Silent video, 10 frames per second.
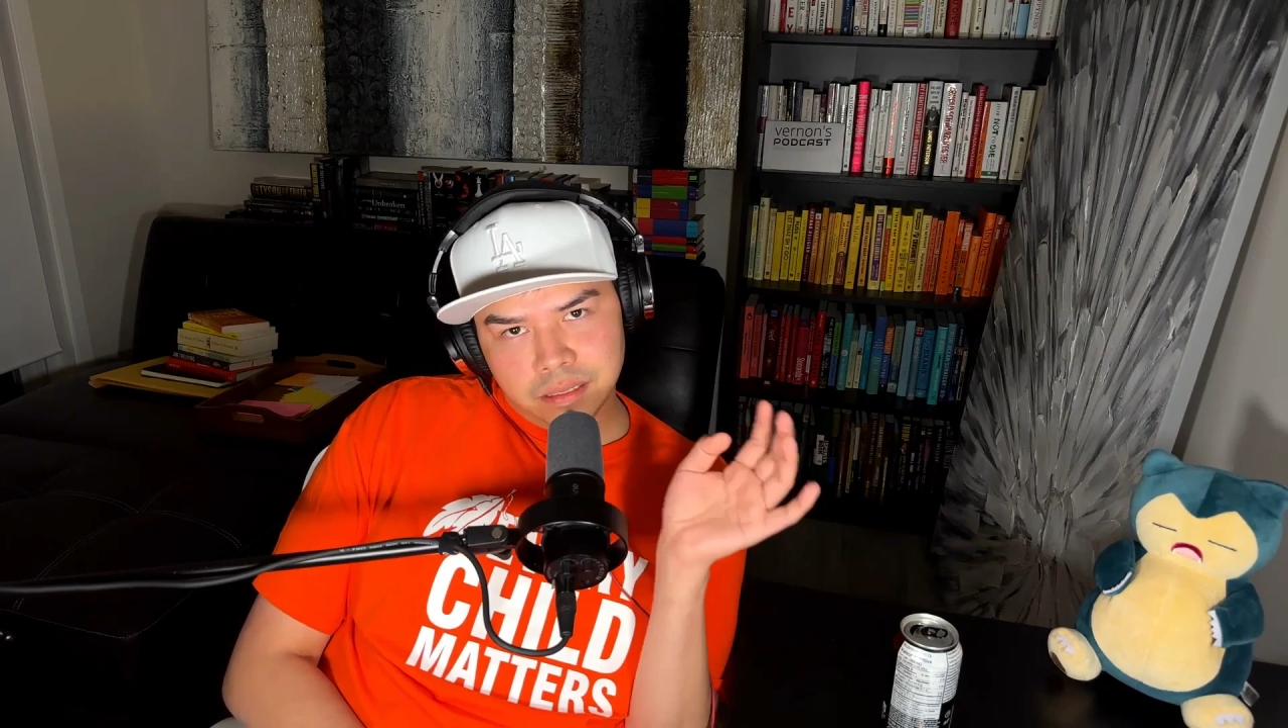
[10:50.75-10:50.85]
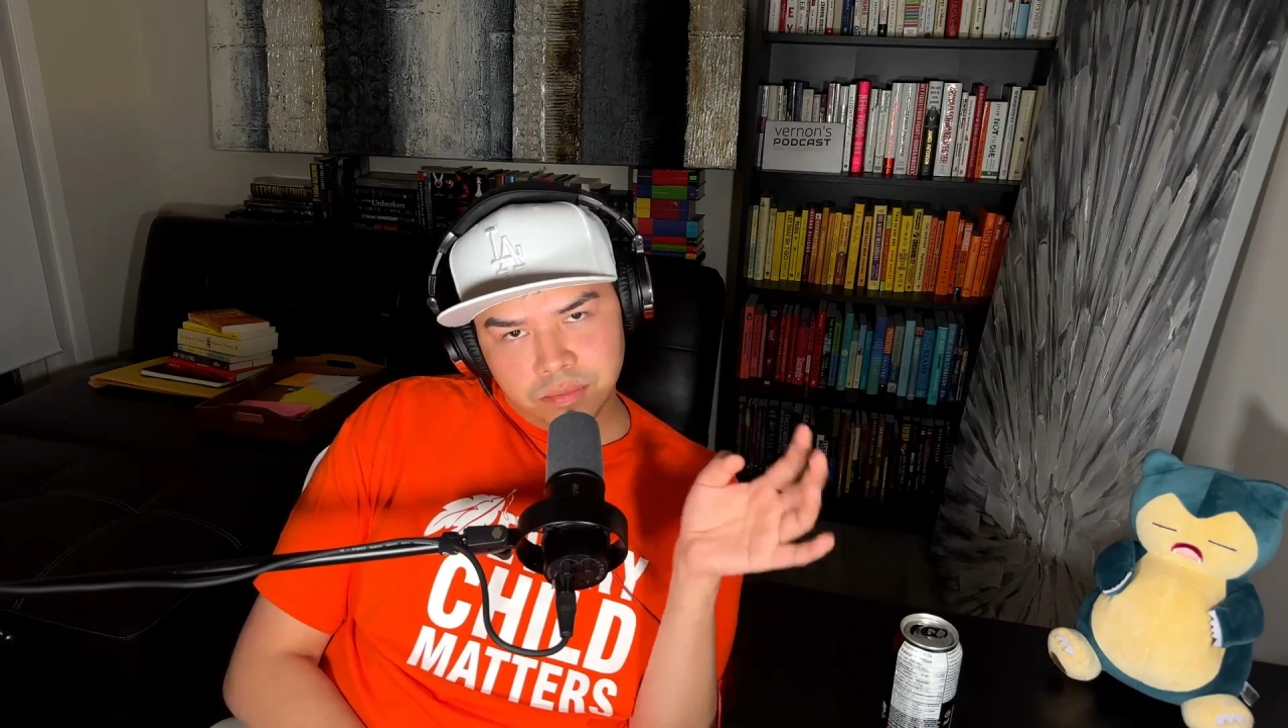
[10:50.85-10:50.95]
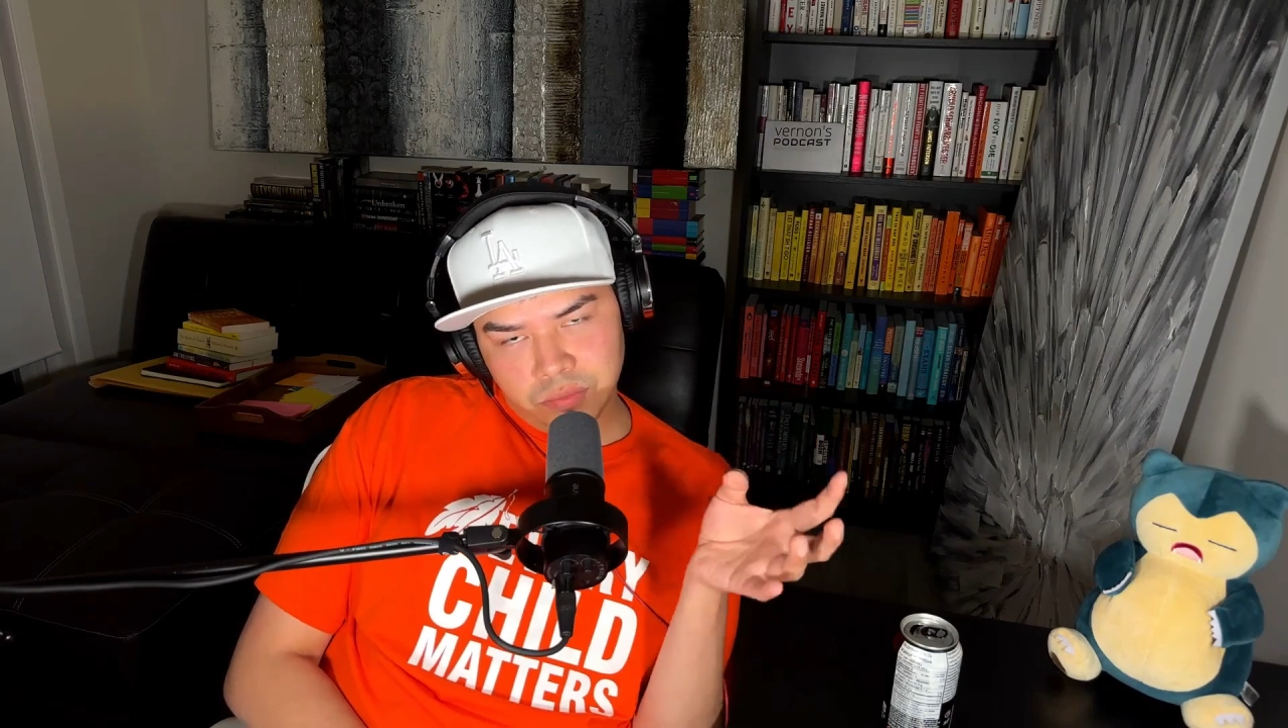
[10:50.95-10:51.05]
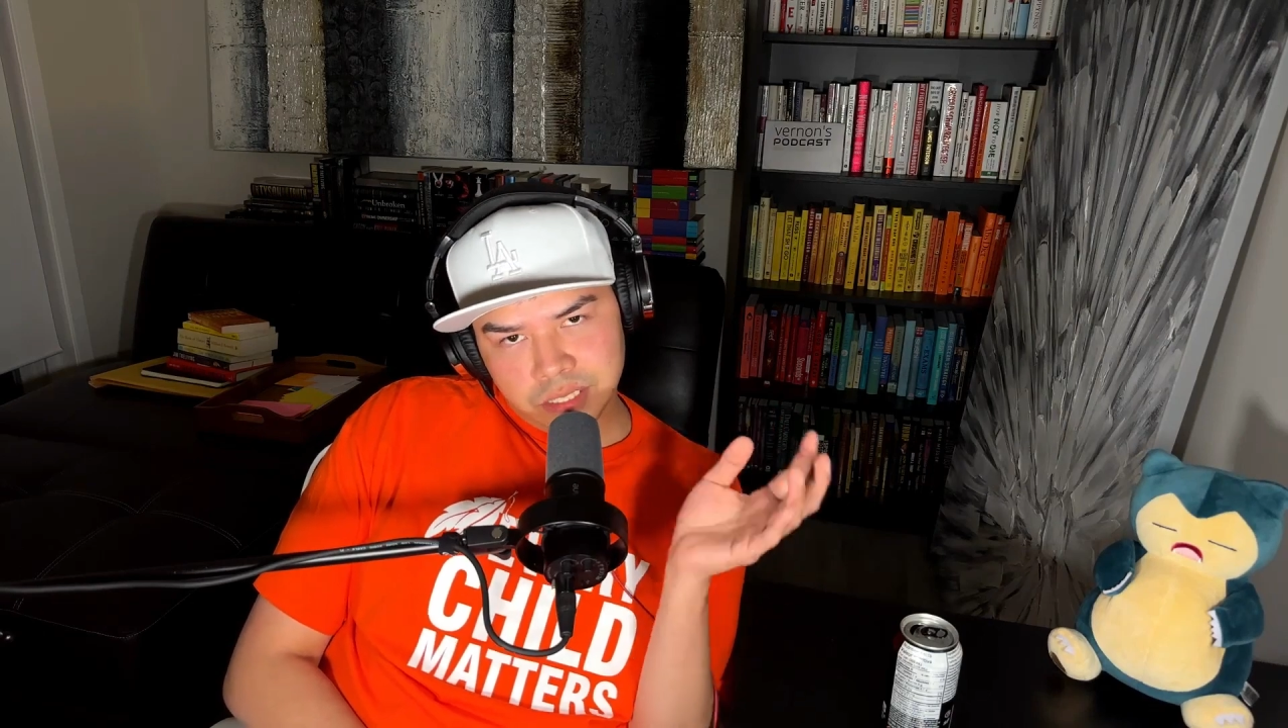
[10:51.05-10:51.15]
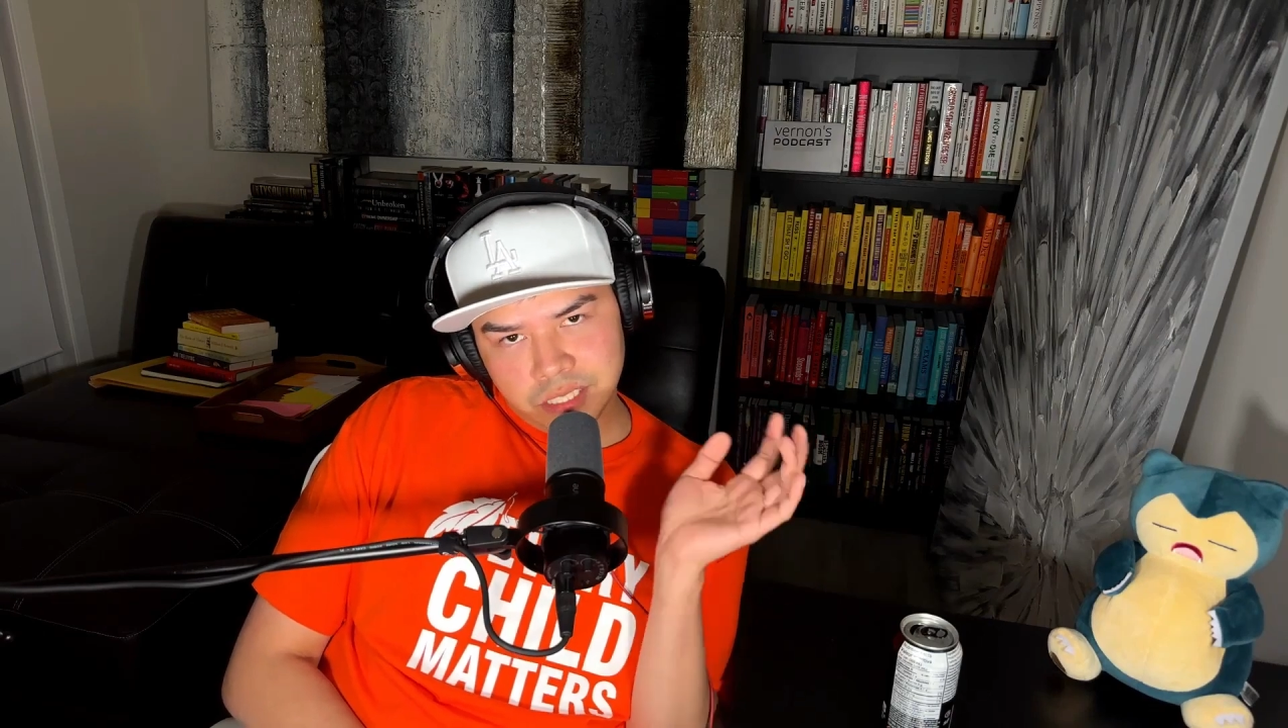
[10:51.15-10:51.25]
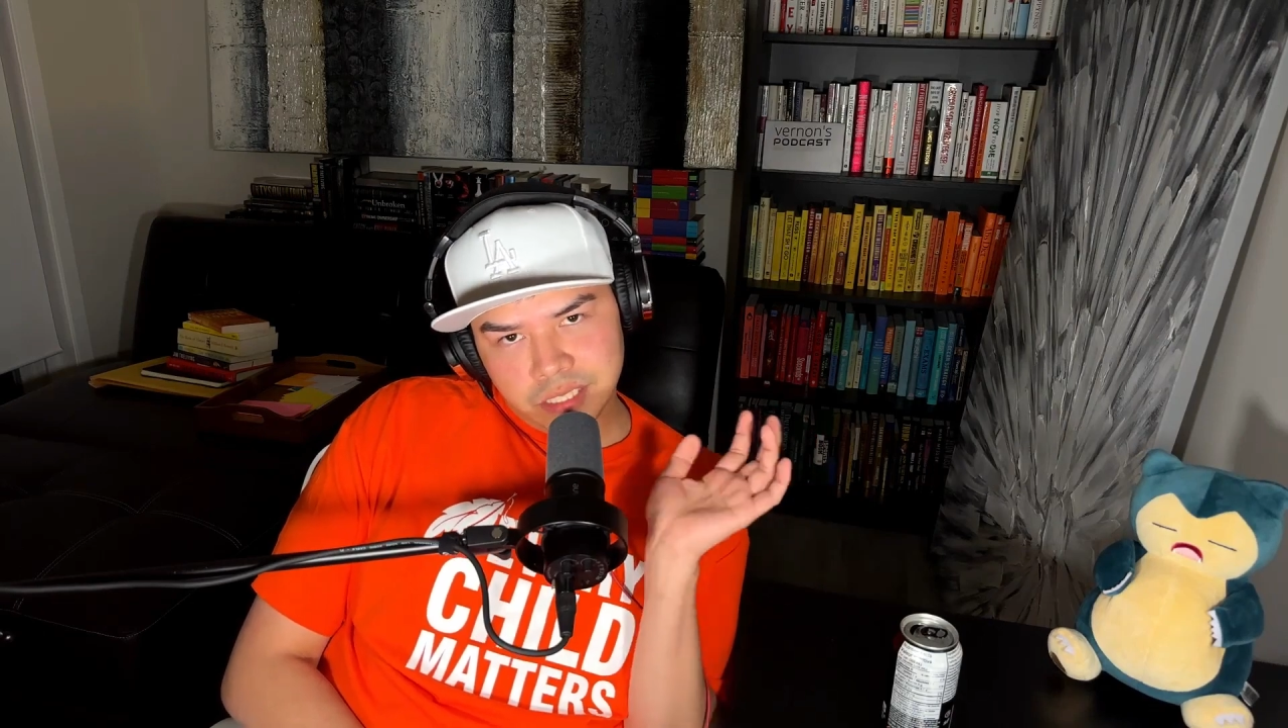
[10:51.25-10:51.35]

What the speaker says: for what they're